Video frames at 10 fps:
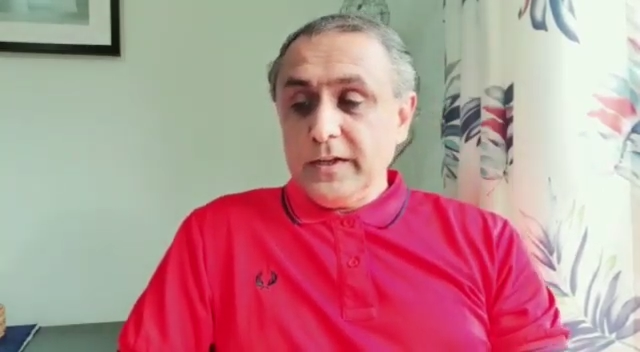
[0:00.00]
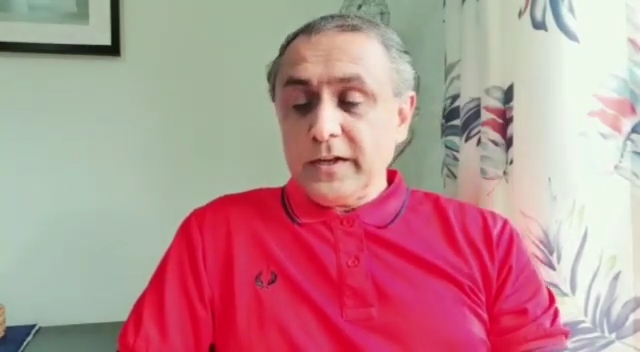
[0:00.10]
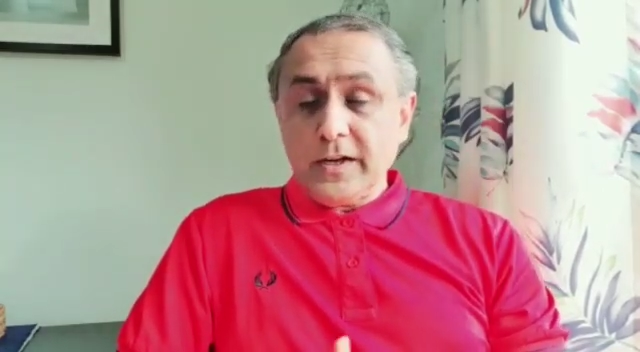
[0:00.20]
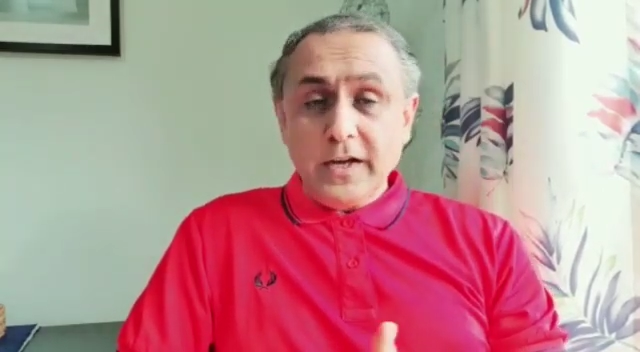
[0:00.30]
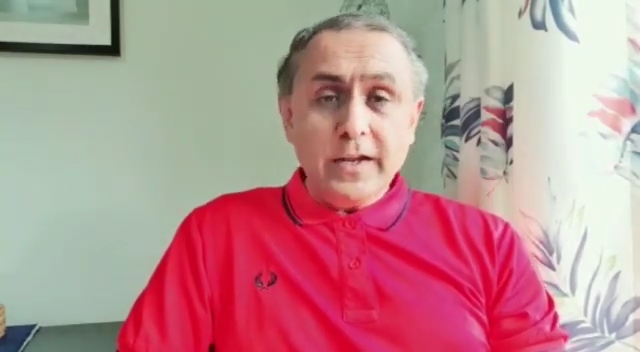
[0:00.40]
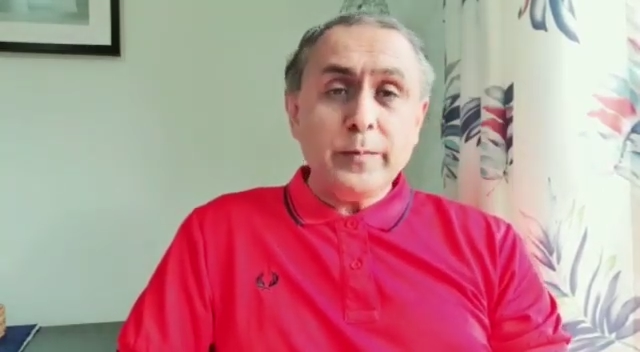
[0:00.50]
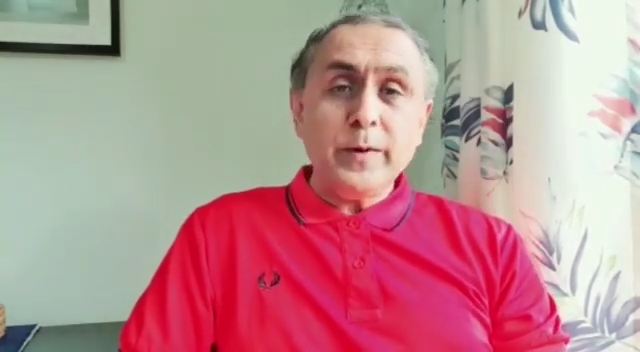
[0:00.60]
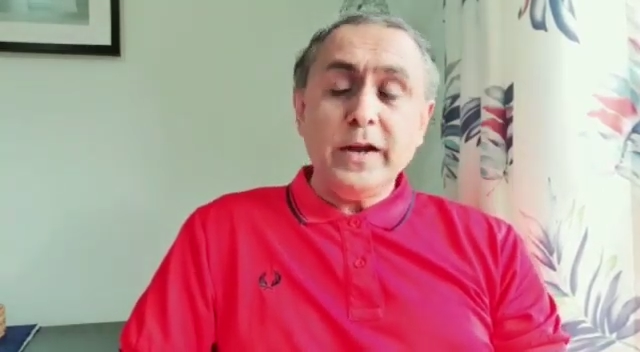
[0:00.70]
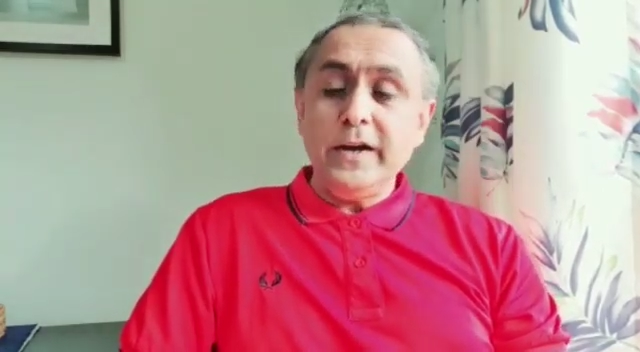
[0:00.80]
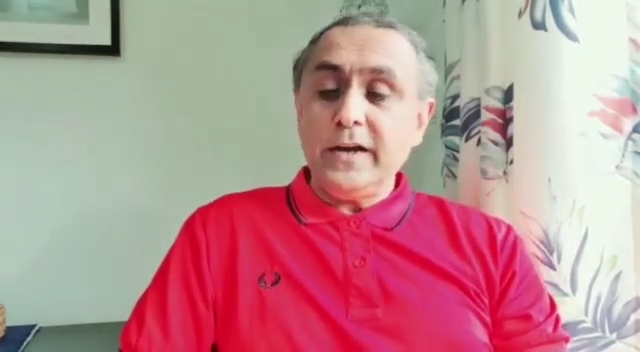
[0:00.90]
Color
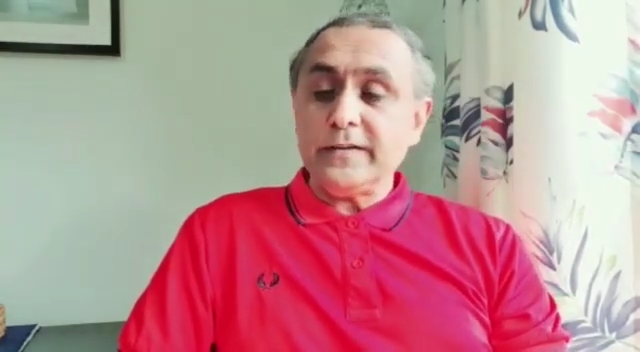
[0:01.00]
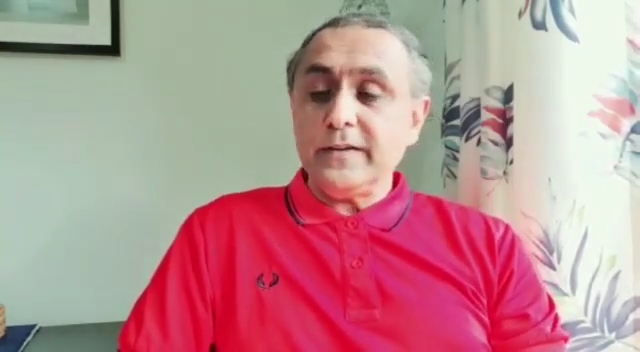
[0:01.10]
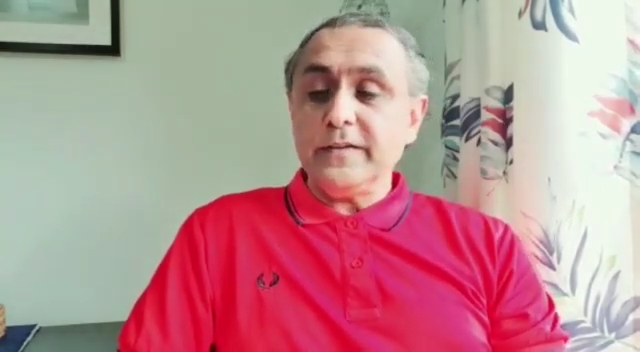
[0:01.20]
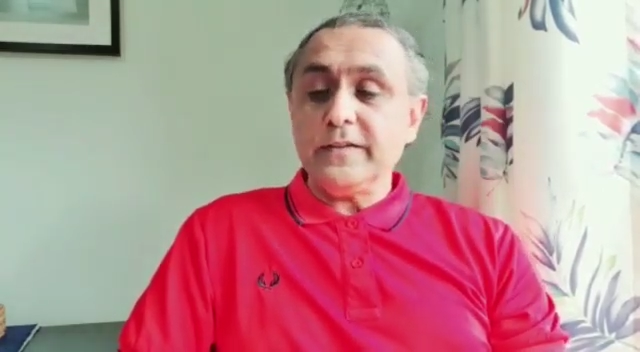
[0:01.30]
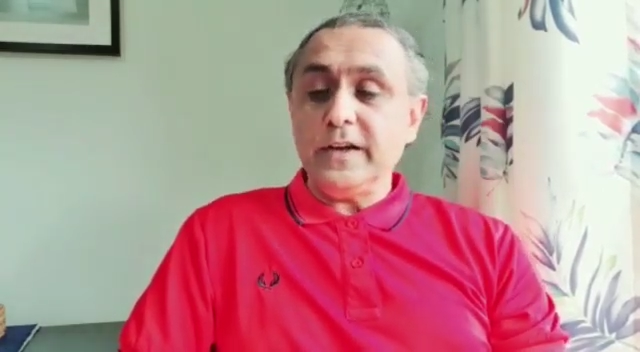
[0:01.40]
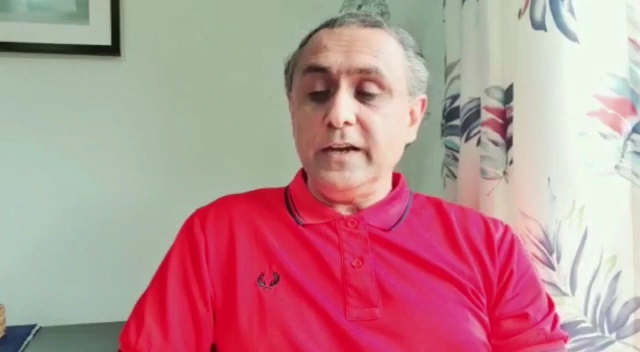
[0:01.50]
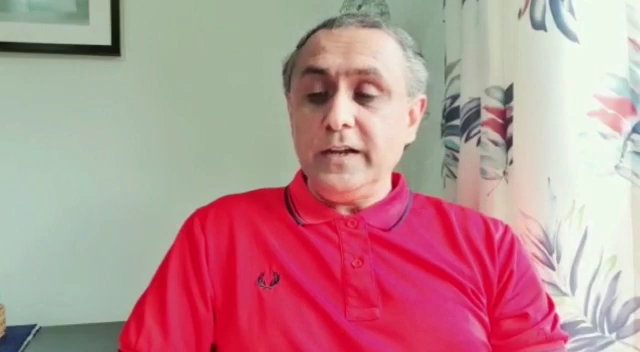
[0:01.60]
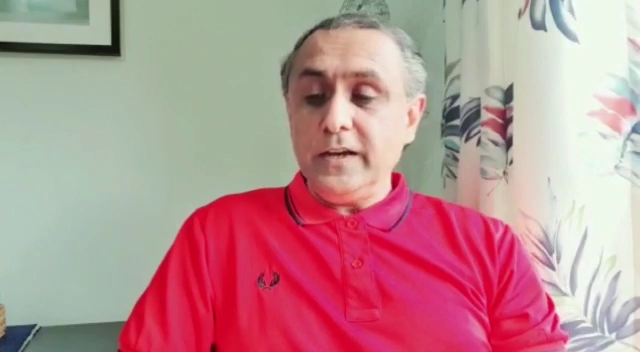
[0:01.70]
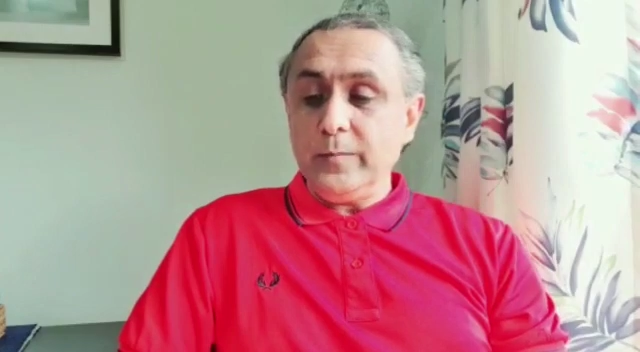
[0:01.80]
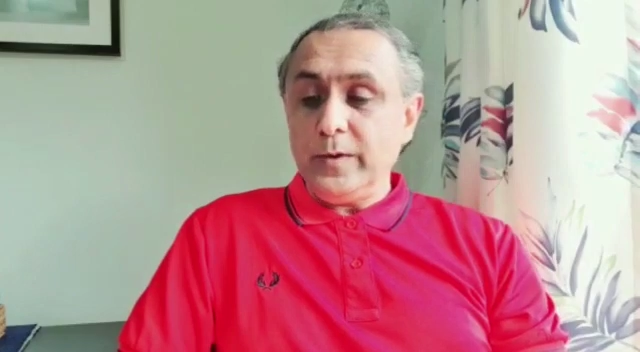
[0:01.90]
blindness is the
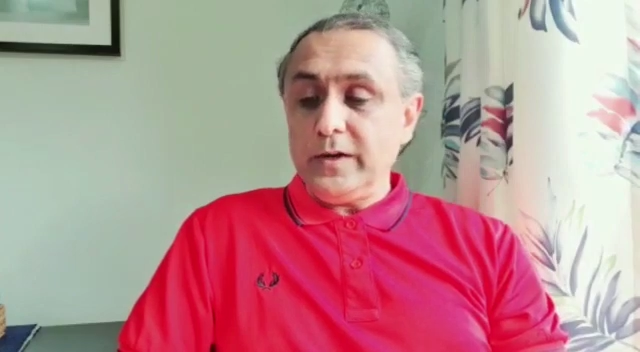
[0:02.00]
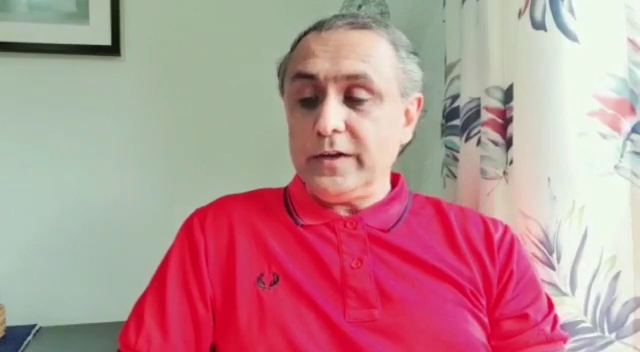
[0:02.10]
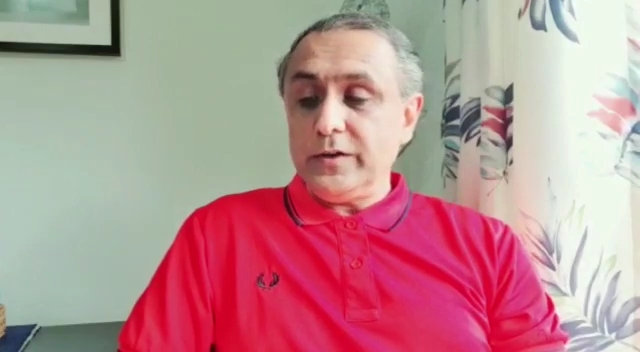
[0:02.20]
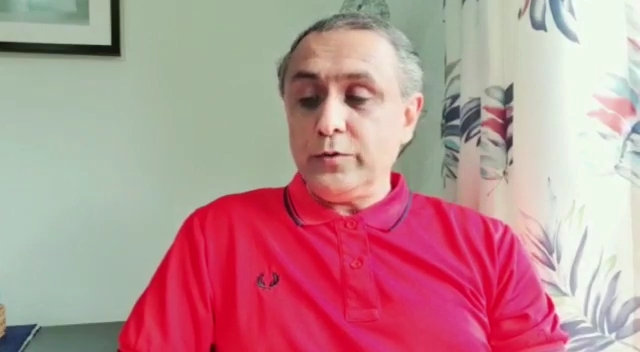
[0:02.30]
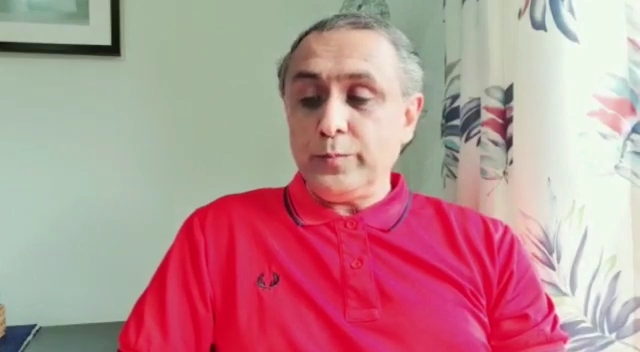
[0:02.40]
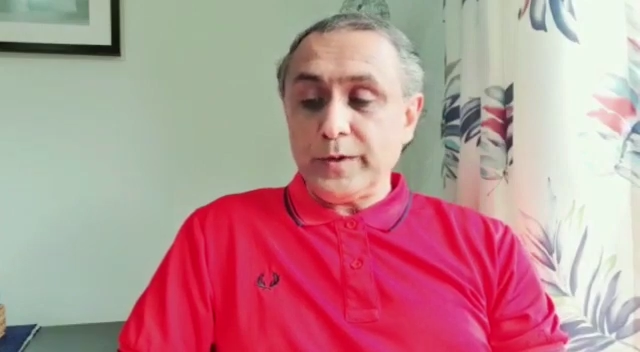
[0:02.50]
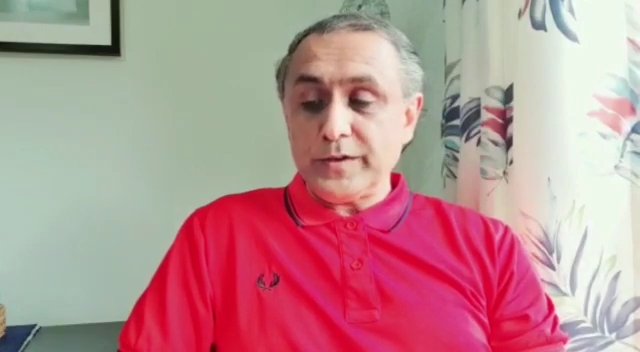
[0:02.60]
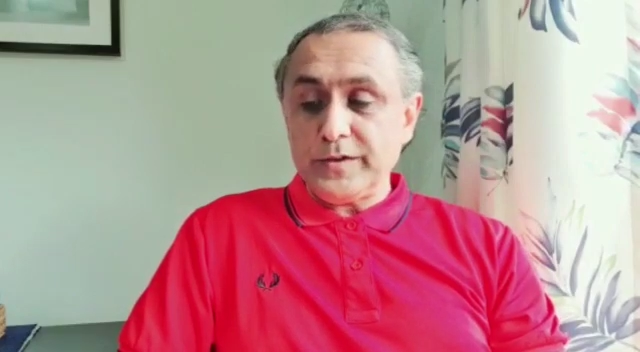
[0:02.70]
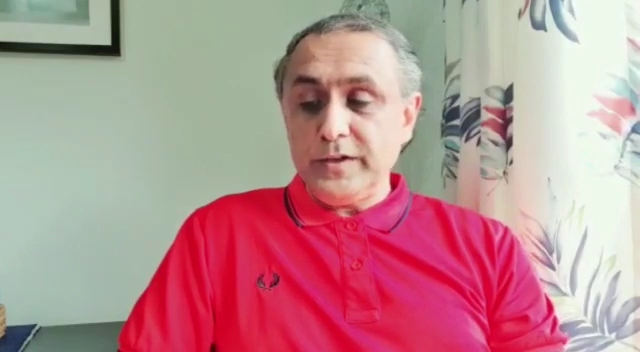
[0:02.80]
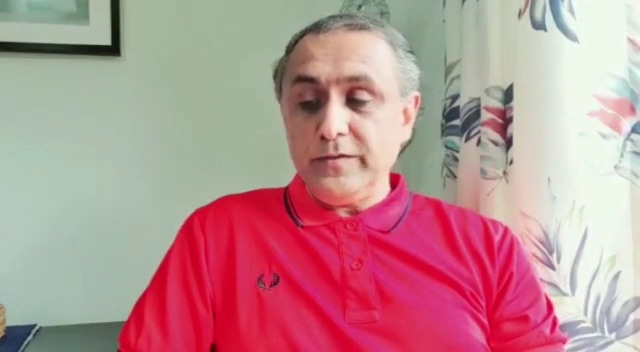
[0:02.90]
inability to
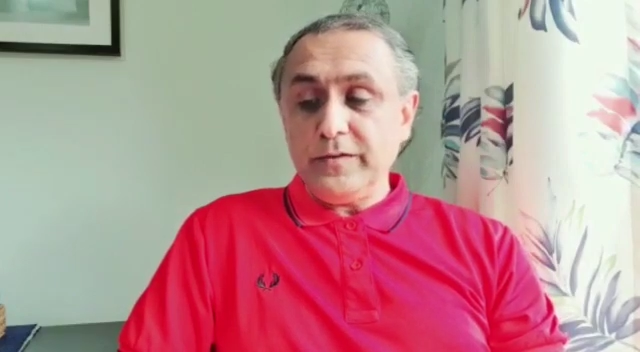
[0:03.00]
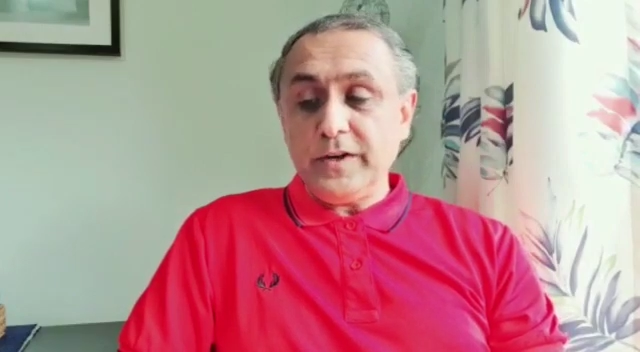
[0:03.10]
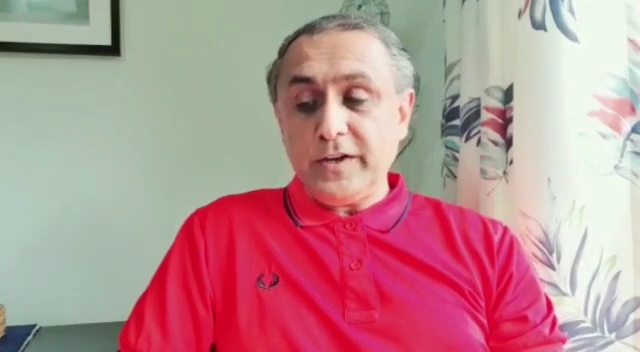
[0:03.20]
perceive